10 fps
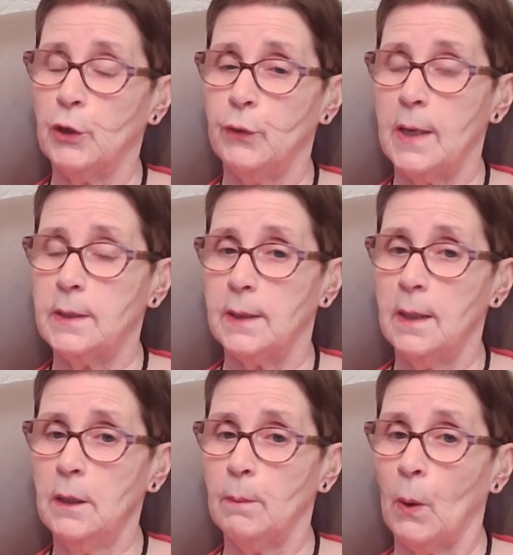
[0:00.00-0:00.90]
created
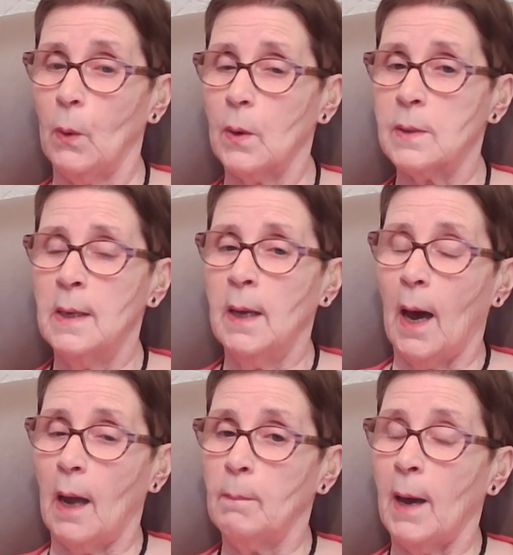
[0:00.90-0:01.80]
in the box
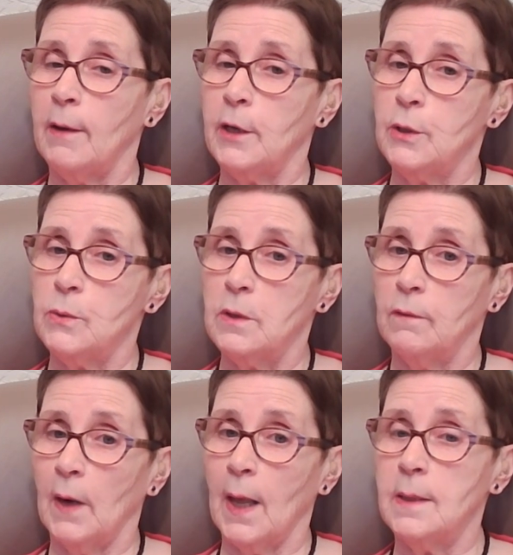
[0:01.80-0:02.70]
and by the use of
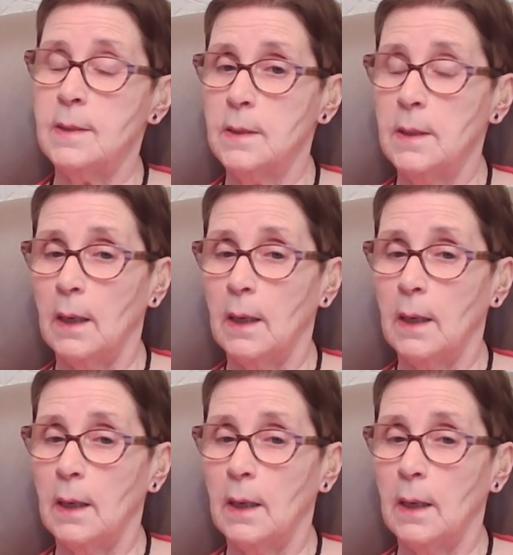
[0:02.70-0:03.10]
light